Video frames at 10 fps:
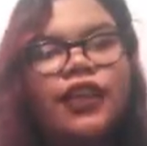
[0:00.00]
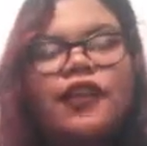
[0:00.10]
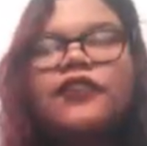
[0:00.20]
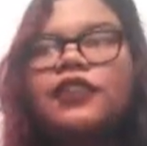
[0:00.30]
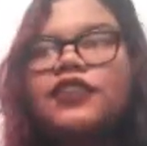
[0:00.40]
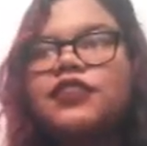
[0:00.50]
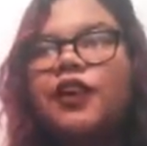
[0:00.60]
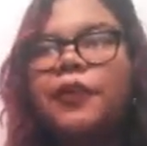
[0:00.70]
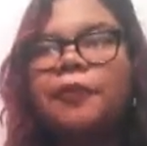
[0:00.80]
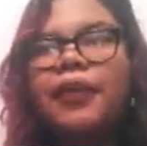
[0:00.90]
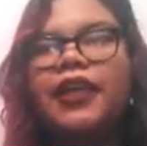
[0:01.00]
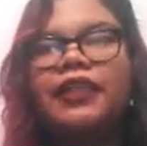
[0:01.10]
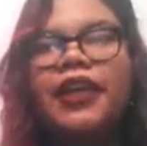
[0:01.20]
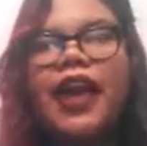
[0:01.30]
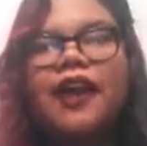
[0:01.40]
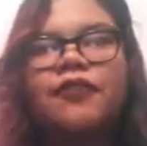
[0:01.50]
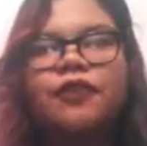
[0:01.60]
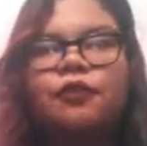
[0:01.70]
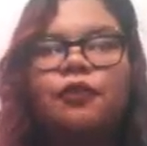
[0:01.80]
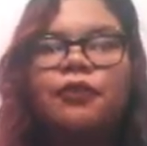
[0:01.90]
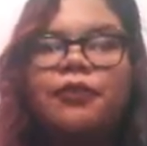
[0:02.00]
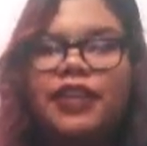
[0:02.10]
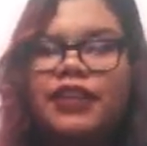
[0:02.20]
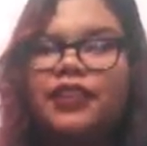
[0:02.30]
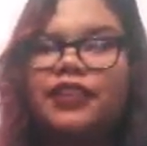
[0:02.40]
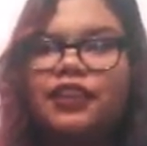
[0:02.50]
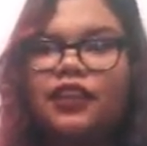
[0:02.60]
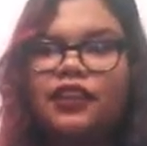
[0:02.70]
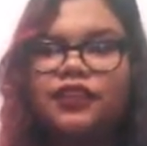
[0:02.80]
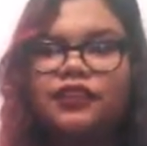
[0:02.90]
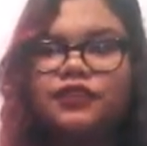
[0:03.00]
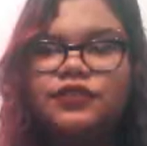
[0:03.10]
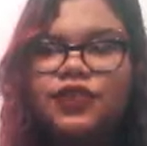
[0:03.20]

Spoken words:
are definitely some that have a little bit more meaning than others.